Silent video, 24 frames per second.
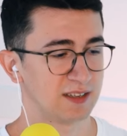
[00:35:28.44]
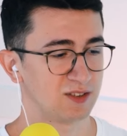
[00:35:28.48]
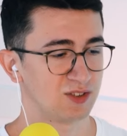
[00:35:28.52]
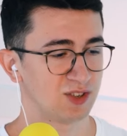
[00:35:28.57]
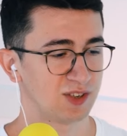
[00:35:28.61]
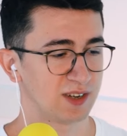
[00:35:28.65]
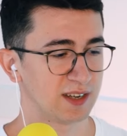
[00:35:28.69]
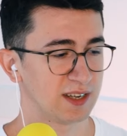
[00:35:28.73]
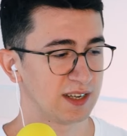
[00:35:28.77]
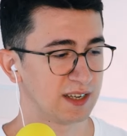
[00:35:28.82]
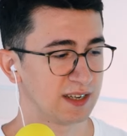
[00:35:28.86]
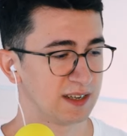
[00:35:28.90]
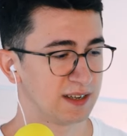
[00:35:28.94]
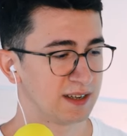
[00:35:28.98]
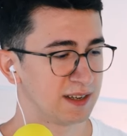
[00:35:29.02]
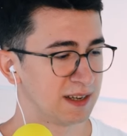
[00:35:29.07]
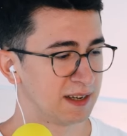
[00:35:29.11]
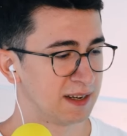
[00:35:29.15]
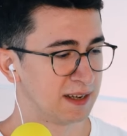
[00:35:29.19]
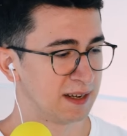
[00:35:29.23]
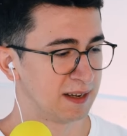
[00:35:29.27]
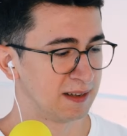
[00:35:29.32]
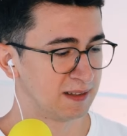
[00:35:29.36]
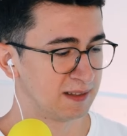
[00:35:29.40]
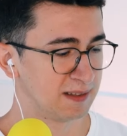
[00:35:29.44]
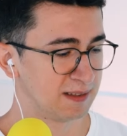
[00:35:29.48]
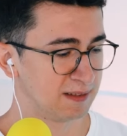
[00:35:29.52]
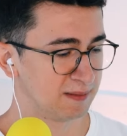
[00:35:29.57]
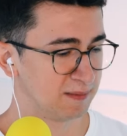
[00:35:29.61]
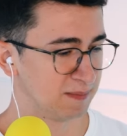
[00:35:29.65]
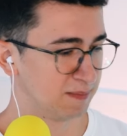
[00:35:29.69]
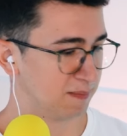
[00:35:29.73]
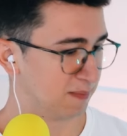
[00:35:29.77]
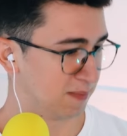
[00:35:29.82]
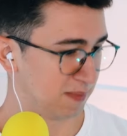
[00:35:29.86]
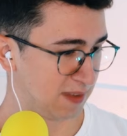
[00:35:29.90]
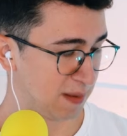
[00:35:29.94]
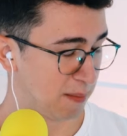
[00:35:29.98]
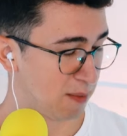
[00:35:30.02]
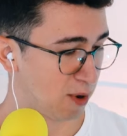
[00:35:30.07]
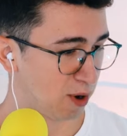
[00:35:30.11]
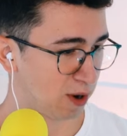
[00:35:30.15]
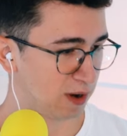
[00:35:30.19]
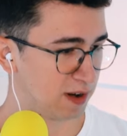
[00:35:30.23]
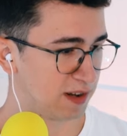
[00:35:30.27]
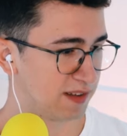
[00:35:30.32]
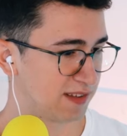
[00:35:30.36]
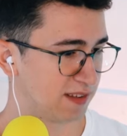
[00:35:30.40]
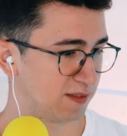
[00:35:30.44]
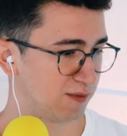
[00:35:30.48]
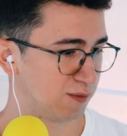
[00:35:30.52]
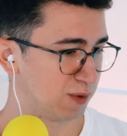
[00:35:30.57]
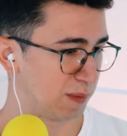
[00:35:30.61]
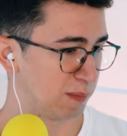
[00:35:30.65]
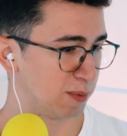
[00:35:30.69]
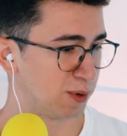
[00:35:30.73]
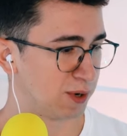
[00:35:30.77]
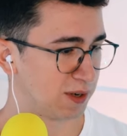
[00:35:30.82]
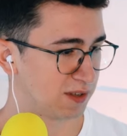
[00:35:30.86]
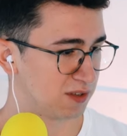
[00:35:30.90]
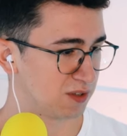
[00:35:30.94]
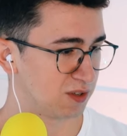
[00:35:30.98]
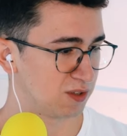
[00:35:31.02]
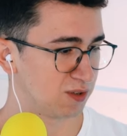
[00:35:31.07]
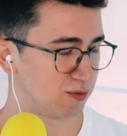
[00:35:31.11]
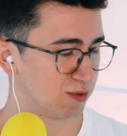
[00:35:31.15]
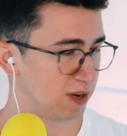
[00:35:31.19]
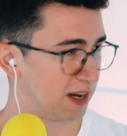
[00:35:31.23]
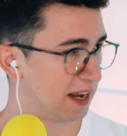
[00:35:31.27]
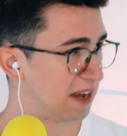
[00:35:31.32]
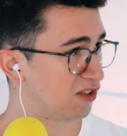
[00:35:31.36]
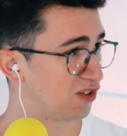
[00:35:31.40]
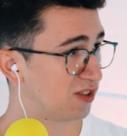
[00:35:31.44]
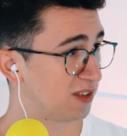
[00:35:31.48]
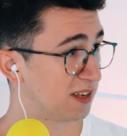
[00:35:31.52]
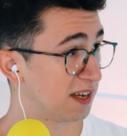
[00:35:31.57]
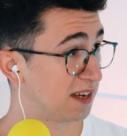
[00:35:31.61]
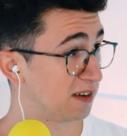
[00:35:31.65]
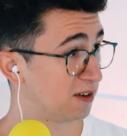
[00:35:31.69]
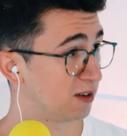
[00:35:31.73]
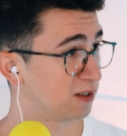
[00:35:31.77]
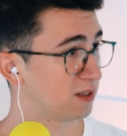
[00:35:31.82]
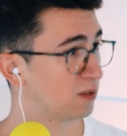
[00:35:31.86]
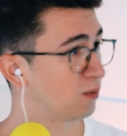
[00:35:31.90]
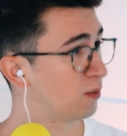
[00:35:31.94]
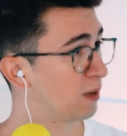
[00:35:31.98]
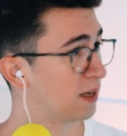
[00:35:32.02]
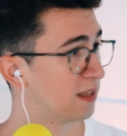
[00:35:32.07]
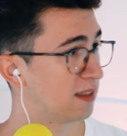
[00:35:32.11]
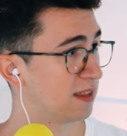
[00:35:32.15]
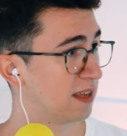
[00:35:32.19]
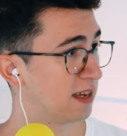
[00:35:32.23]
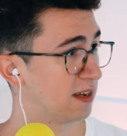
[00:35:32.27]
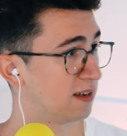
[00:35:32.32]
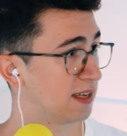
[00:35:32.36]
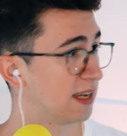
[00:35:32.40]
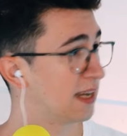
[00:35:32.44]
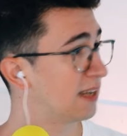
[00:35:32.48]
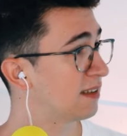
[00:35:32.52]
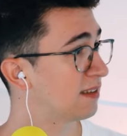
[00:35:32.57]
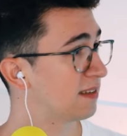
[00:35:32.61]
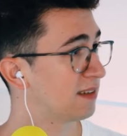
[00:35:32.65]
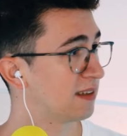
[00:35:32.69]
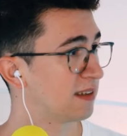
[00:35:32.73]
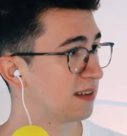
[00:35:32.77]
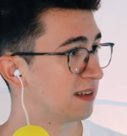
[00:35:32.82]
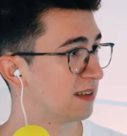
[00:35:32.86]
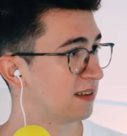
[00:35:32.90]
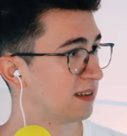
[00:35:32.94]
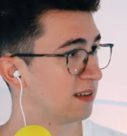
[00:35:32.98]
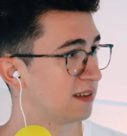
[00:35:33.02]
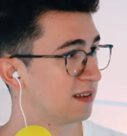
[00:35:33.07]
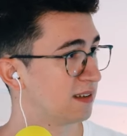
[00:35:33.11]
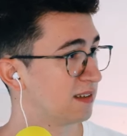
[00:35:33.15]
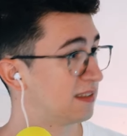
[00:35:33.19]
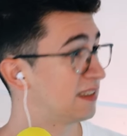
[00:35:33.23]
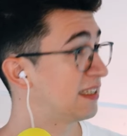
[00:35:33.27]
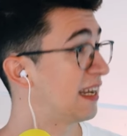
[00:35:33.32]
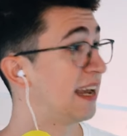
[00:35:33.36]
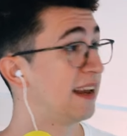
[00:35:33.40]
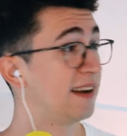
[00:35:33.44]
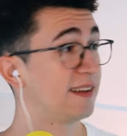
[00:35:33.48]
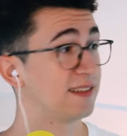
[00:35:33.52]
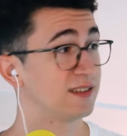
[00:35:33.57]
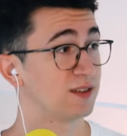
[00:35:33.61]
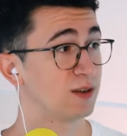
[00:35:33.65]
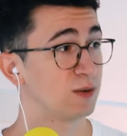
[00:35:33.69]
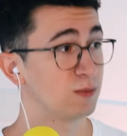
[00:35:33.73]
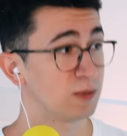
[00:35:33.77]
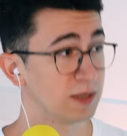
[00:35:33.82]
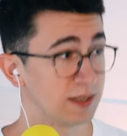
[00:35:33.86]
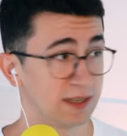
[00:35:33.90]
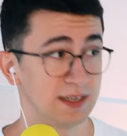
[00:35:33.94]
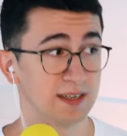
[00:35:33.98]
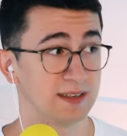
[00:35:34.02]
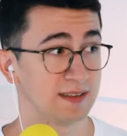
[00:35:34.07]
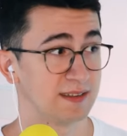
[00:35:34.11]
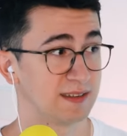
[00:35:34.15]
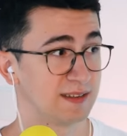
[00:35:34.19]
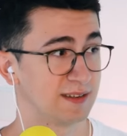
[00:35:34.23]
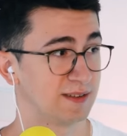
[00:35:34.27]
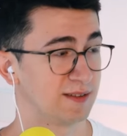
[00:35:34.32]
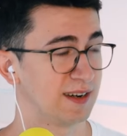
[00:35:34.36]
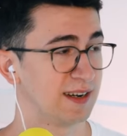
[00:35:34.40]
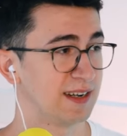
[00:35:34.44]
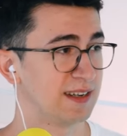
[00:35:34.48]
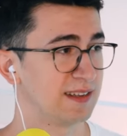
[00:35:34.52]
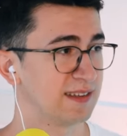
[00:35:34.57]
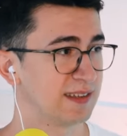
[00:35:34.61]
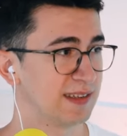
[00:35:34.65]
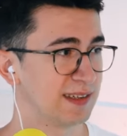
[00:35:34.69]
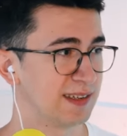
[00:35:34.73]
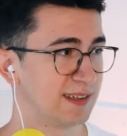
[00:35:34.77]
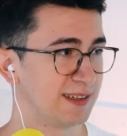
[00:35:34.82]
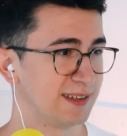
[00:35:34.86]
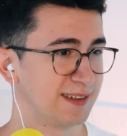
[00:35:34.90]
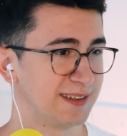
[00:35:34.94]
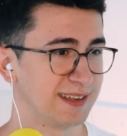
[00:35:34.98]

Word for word: essentially the models, if we put it into relation, they are not quite there yet, and scale is all we need, right?